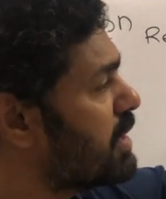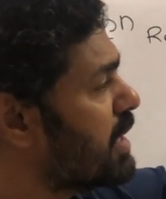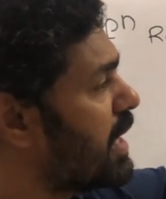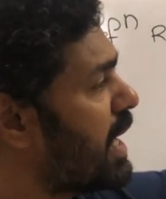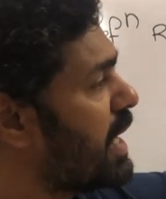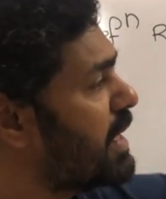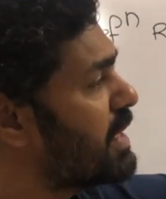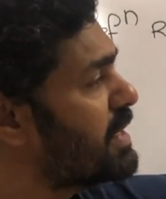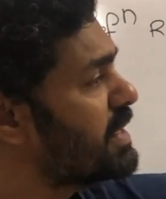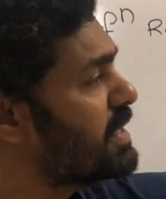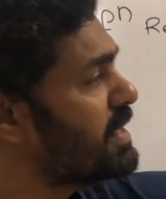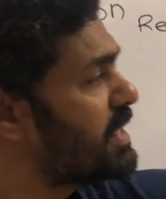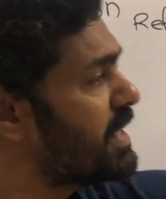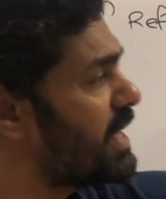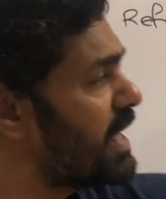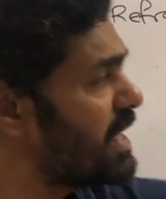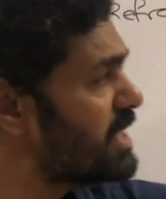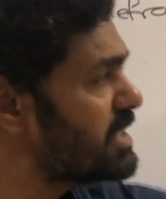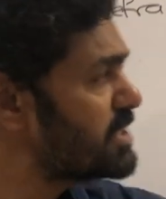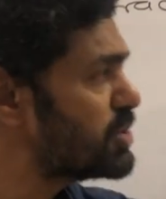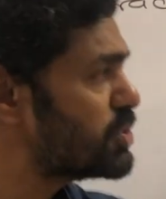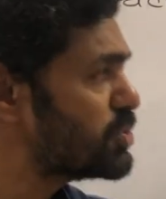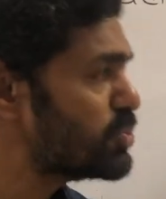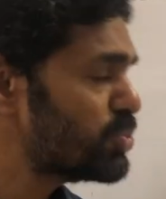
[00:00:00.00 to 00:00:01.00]
and in
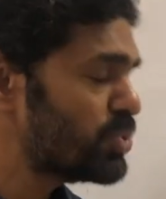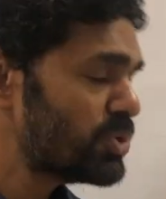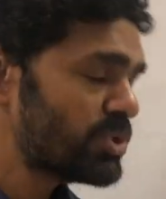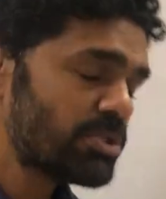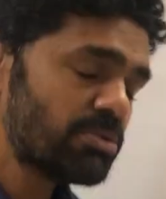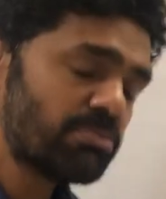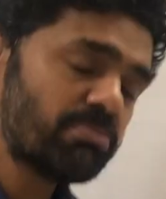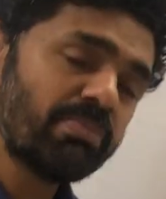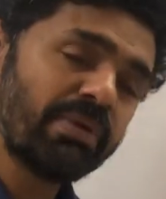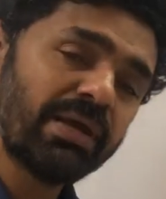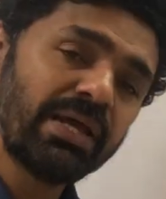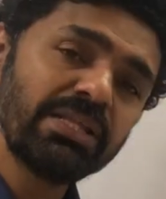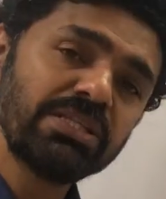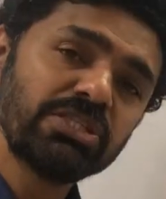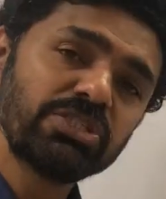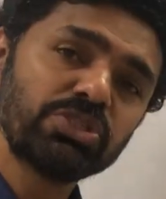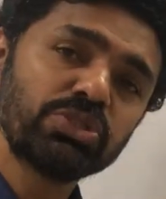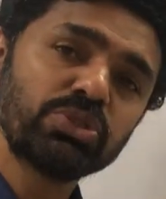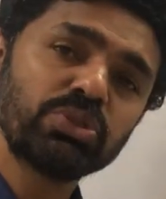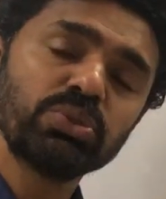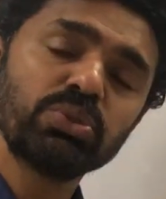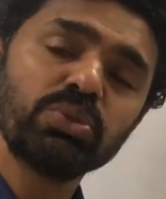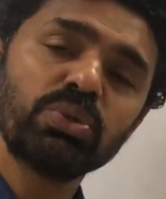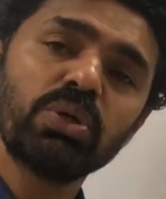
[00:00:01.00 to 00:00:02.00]
case 2 it bends
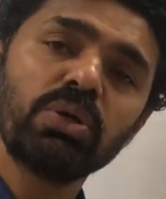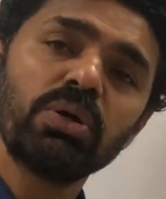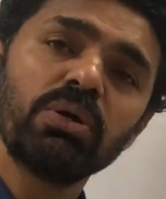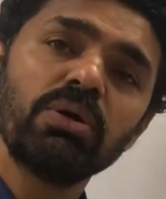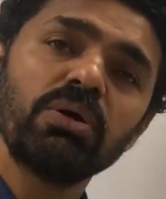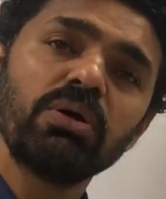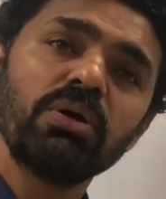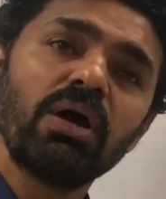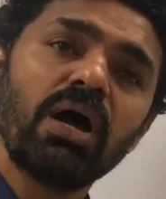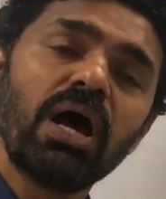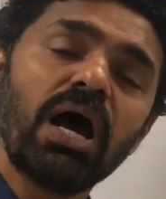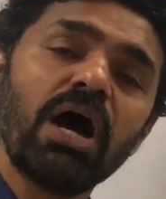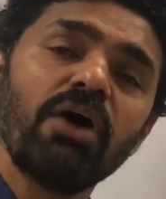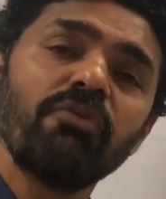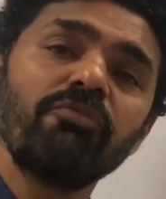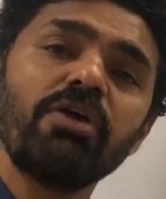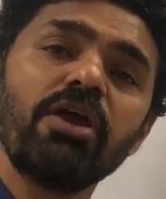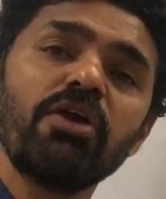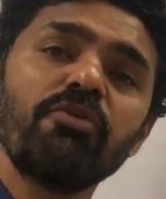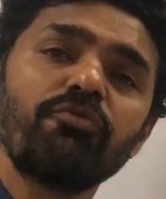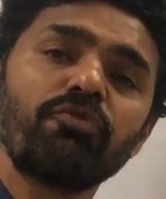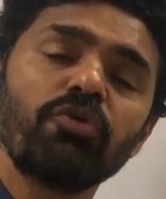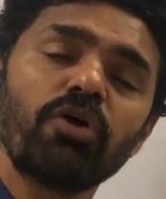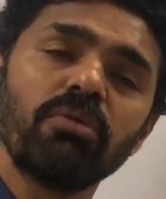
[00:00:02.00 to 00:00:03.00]

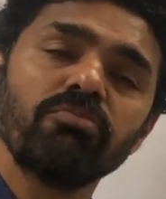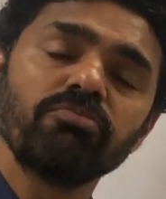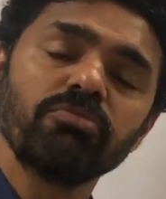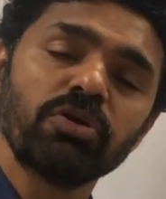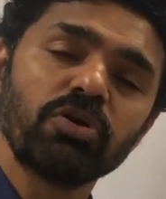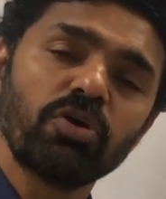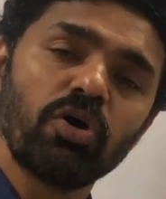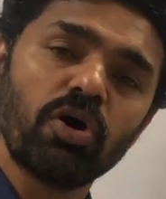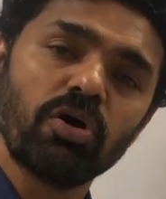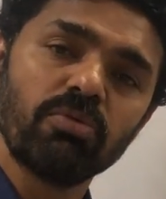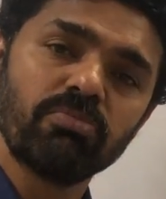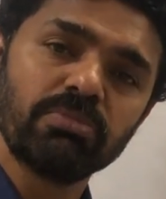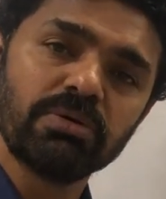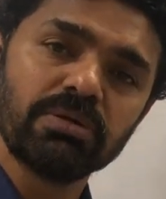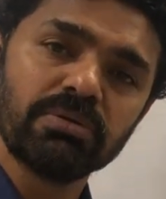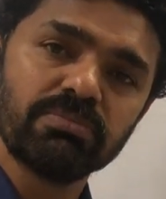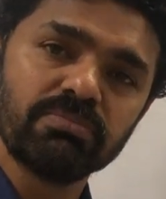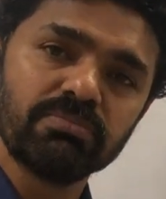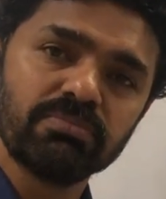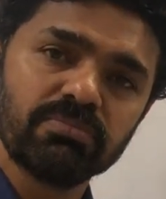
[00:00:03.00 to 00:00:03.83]
away from the normal.